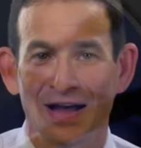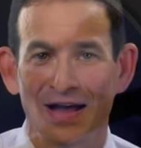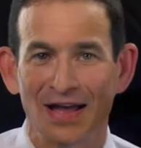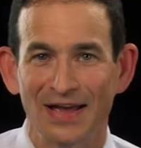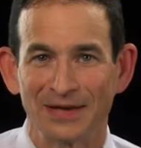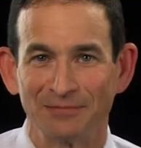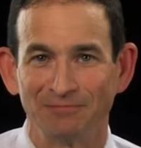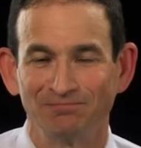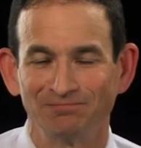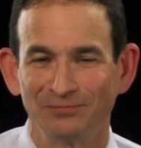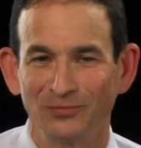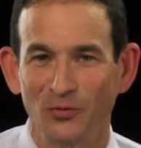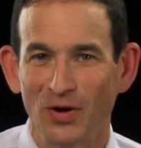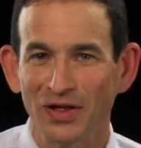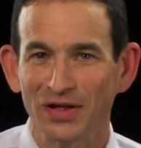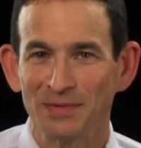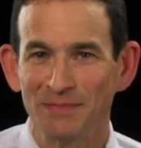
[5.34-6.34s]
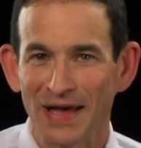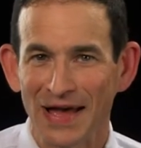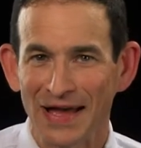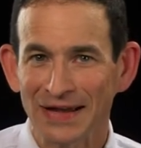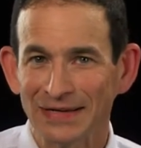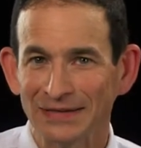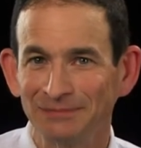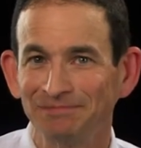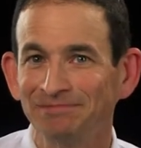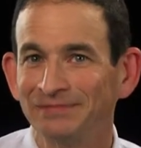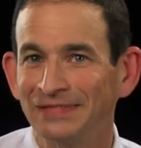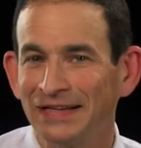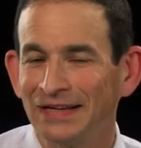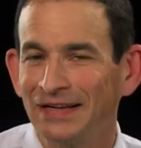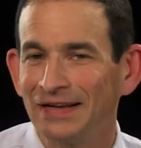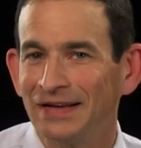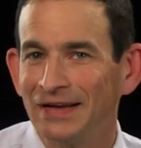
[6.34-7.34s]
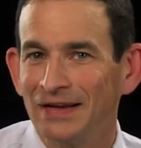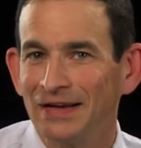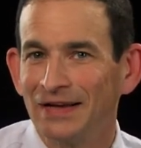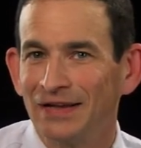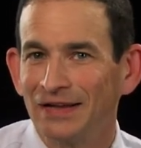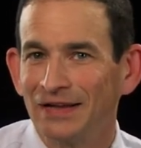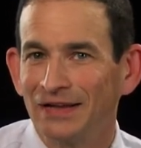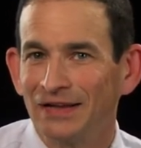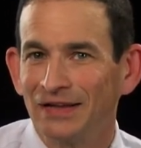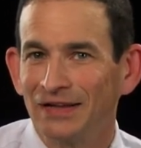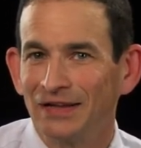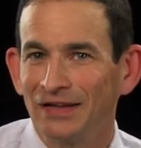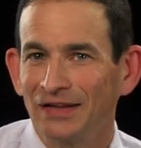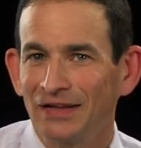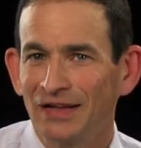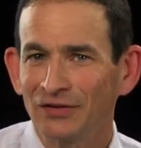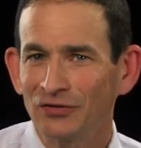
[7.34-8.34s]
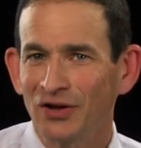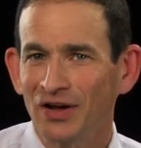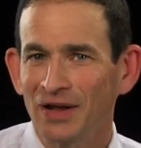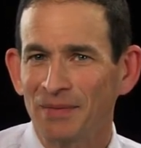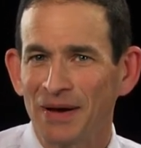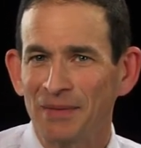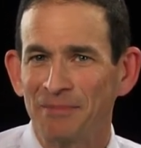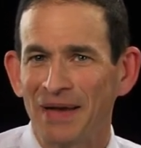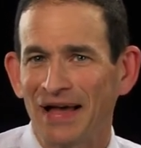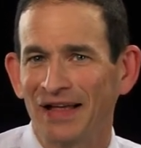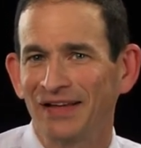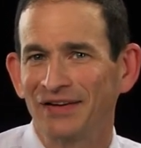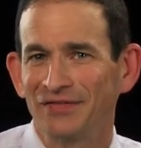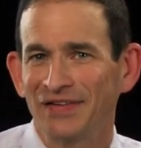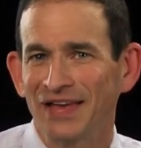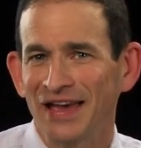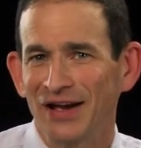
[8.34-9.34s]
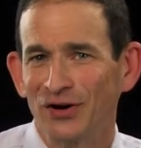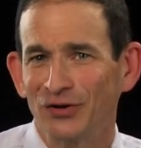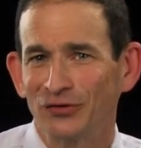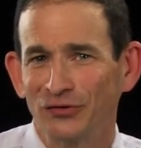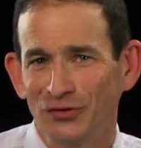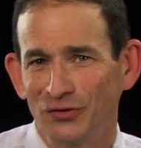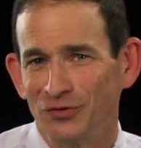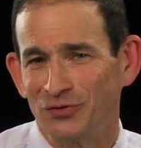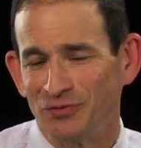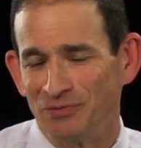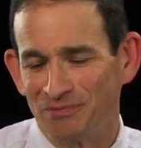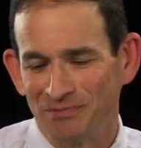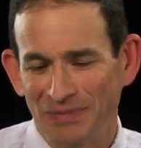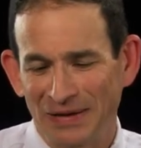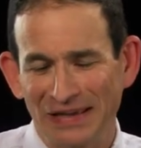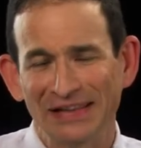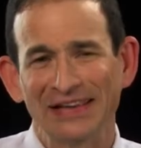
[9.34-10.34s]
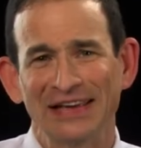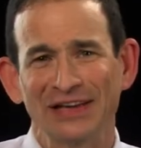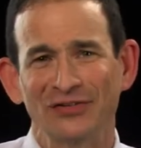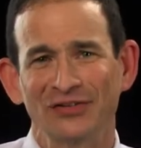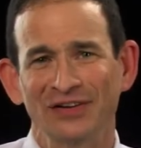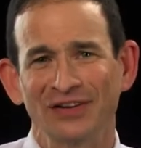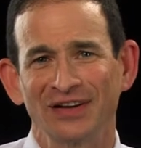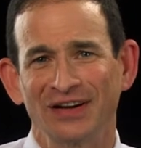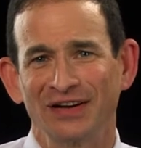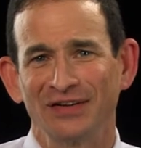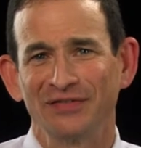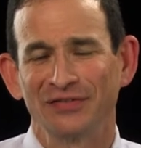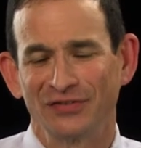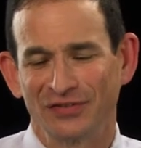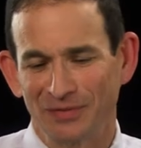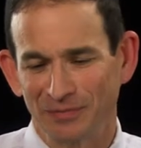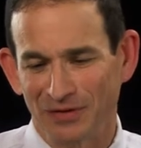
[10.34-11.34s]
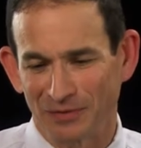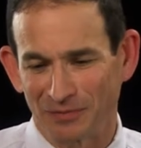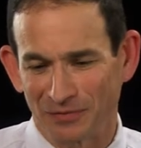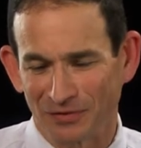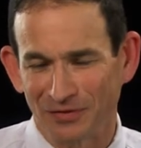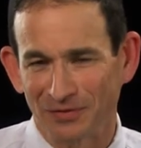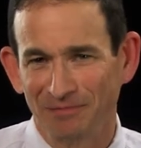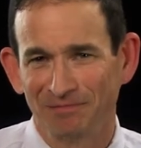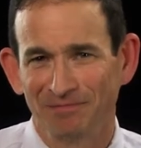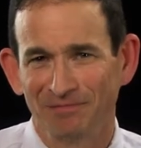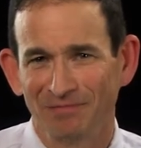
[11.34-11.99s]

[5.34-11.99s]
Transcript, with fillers: Hi, welcome back. Let's talk about palliative care two, palliation of symptoms.